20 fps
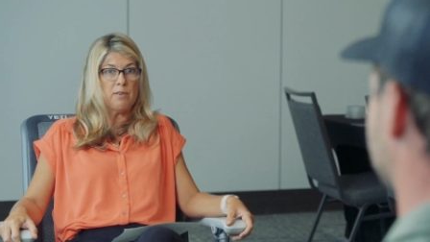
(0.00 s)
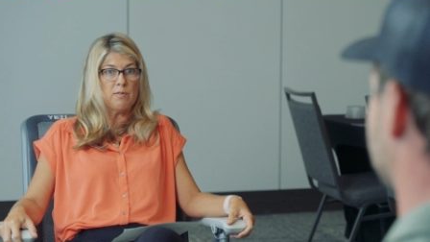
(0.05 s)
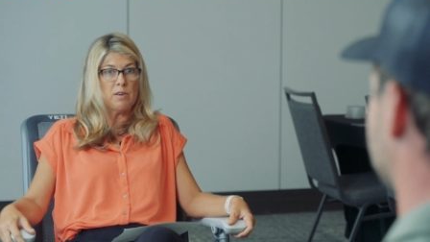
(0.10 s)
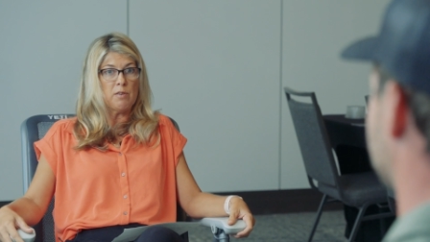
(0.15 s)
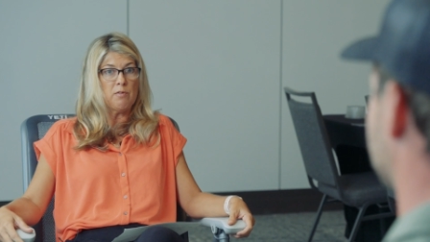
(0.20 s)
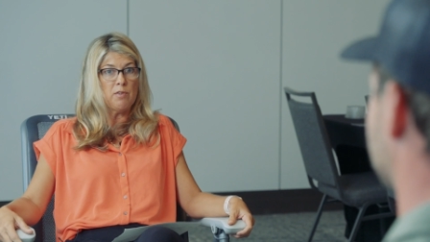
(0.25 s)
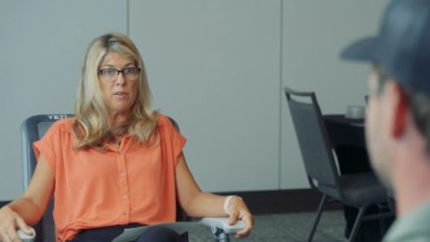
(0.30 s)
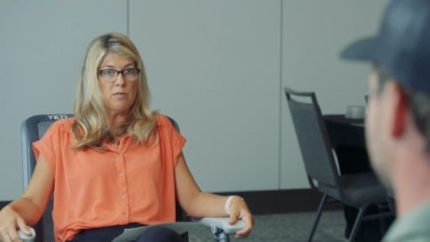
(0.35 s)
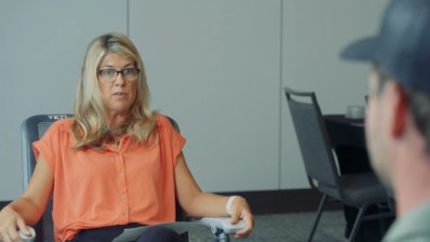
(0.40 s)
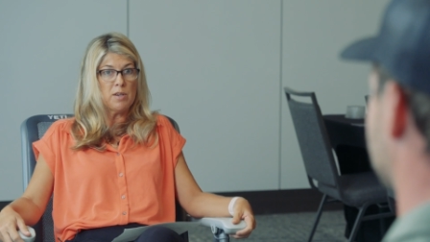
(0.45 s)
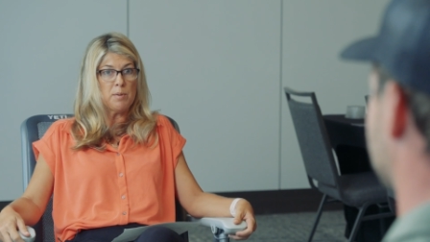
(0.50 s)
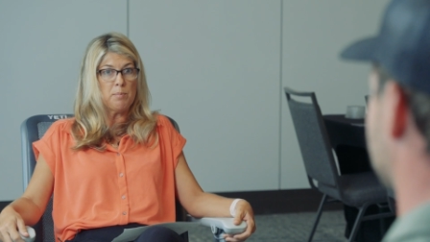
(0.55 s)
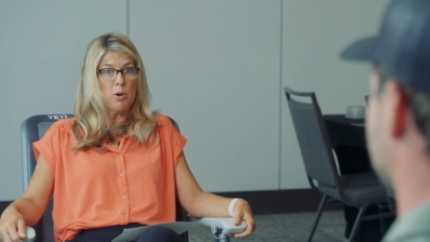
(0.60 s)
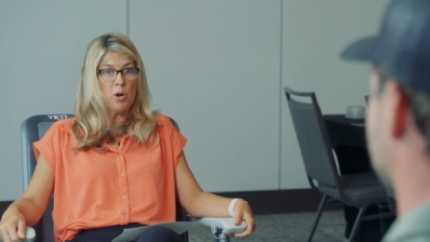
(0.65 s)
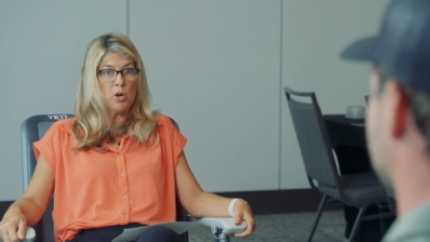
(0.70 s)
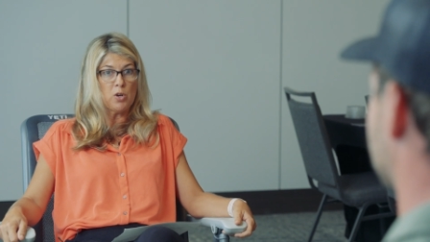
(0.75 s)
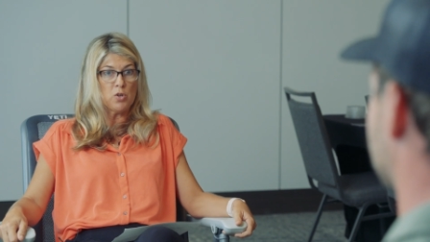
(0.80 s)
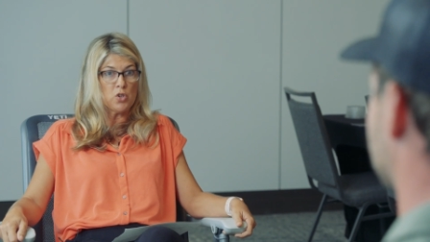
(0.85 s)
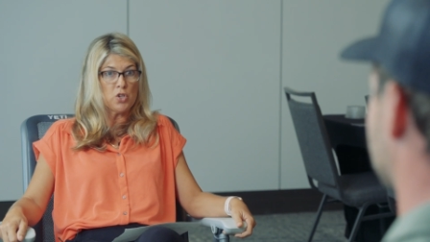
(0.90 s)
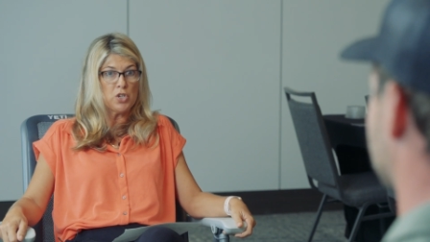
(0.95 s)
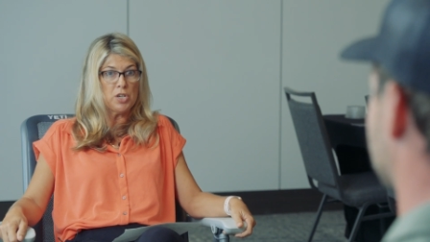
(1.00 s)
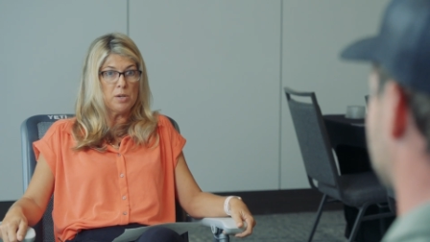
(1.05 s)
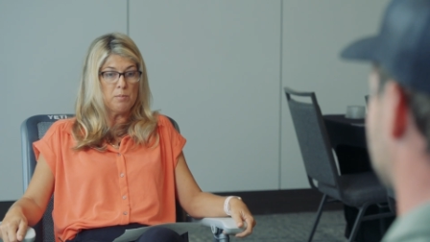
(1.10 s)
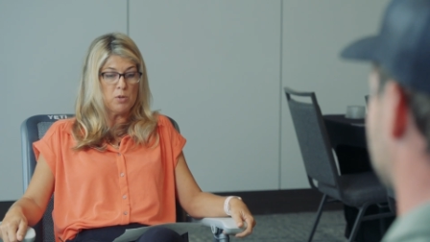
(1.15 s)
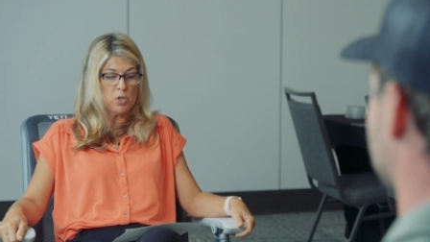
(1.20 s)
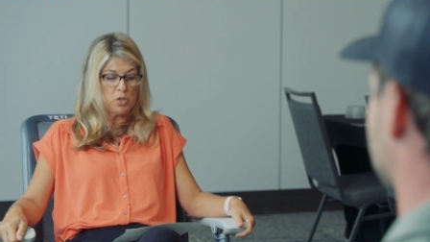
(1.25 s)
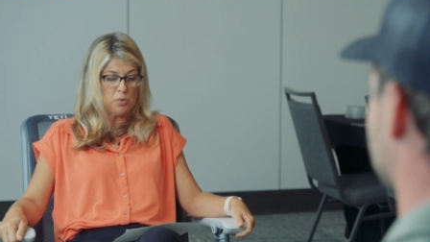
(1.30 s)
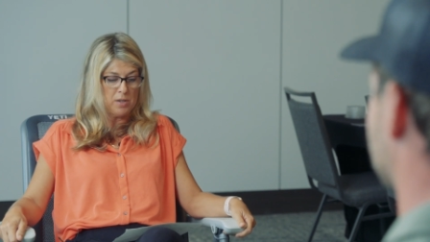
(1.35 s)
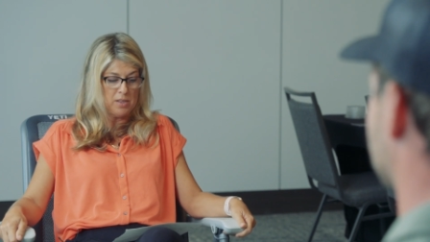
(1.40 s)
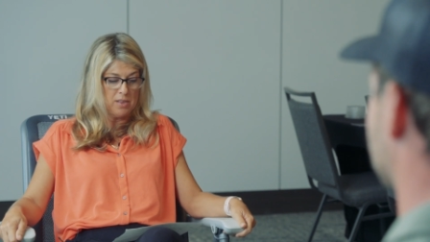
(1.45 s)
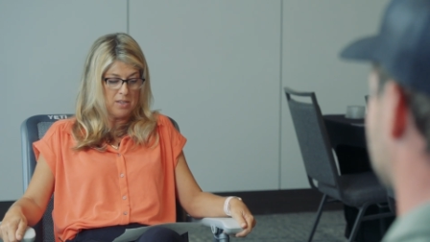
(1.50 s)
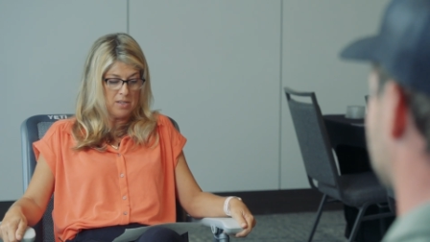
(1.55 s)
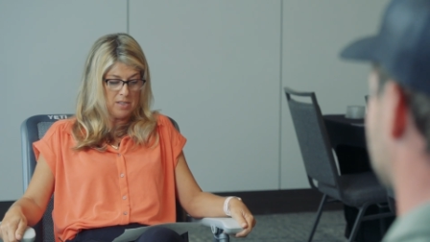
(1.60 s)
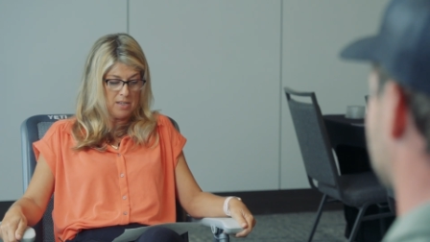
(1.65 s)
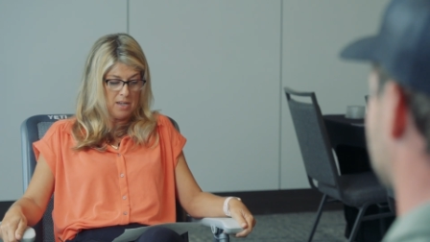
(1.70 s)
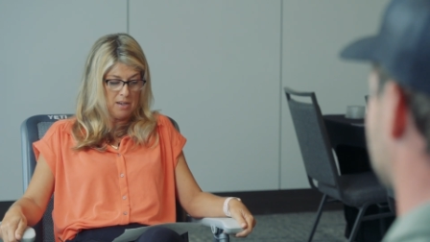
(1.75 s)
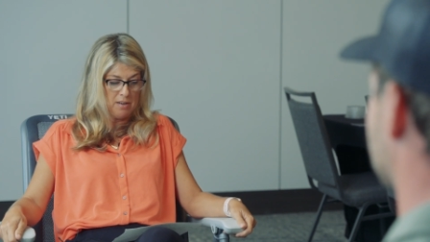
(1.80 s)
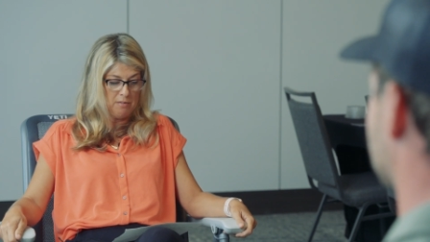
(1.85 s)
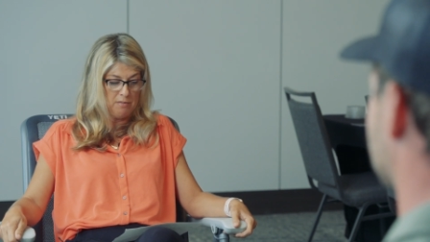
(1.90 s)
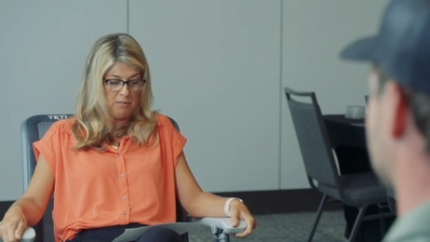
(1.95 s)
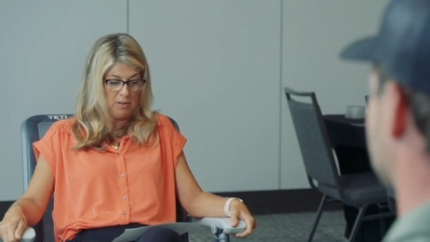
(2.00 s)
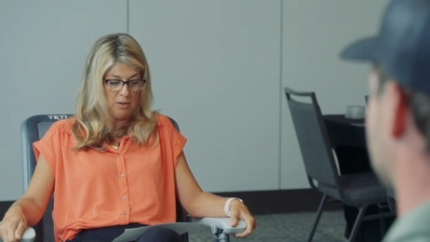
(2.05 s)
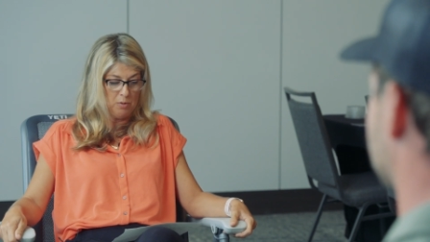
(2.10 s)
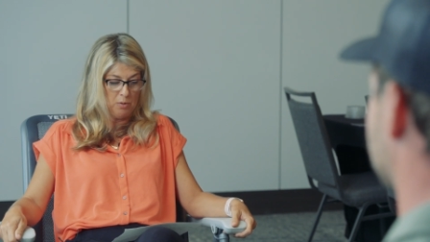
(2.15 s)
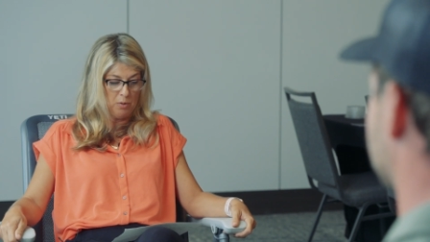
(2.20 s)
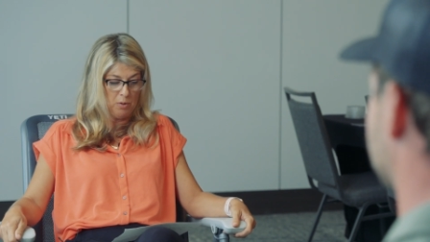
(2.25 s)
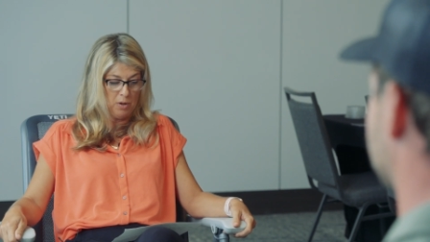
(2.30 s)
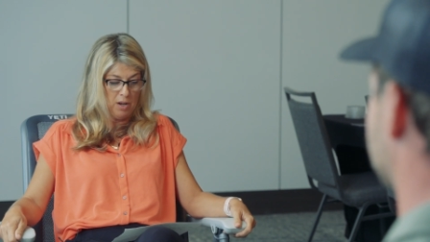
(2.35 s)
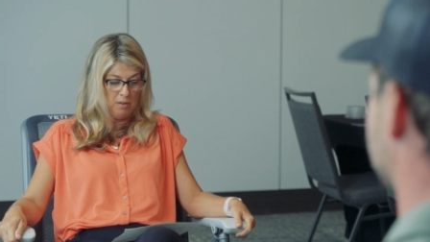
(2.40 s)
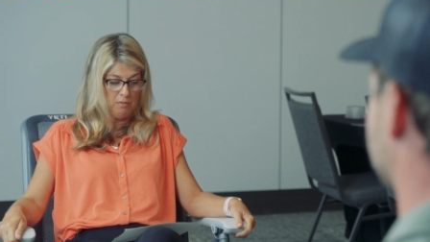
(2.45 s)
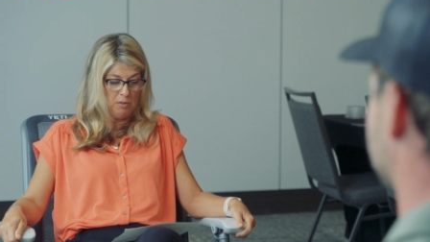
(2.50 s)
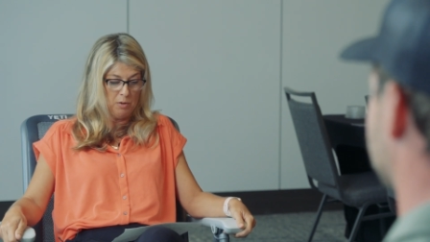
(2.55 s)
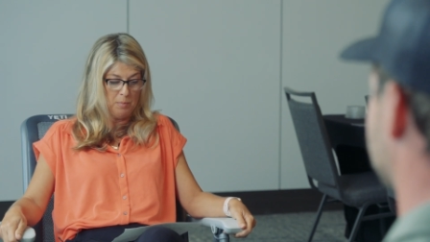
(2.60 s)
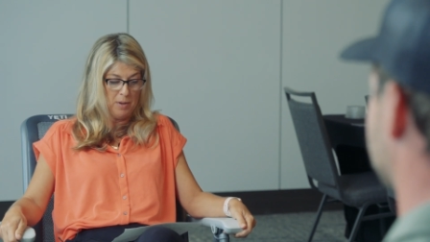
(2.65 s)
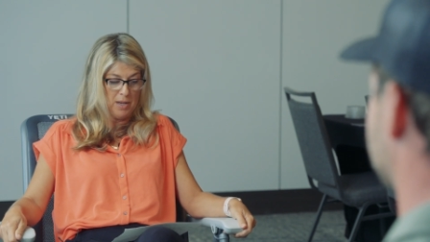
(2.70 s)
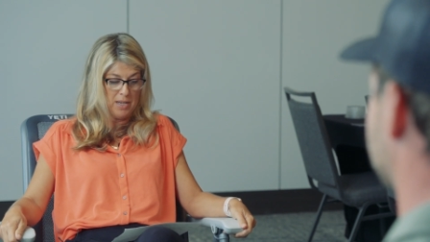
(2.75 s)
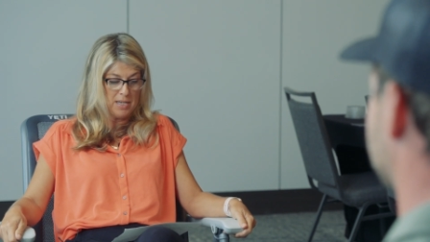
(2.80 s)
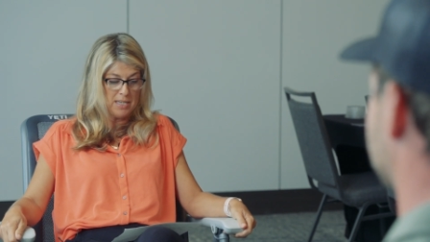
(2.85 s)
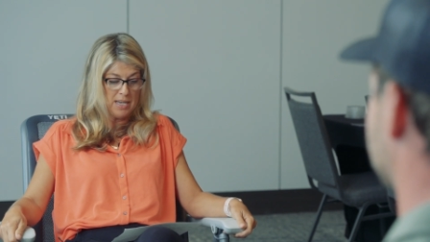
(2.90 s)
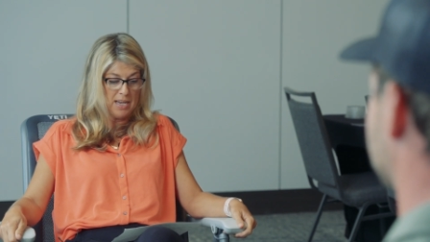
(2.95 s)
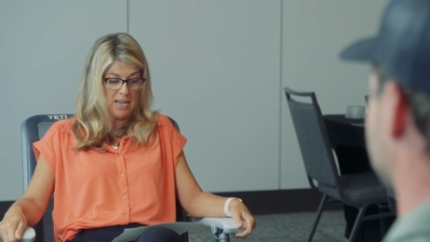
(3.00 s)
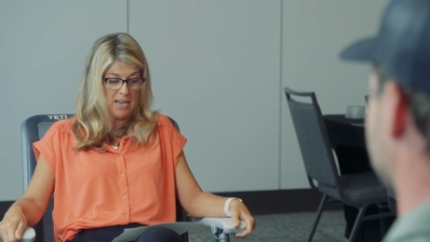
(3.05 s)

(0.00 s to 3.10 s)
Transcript: 50-50 partnership between the state and federal government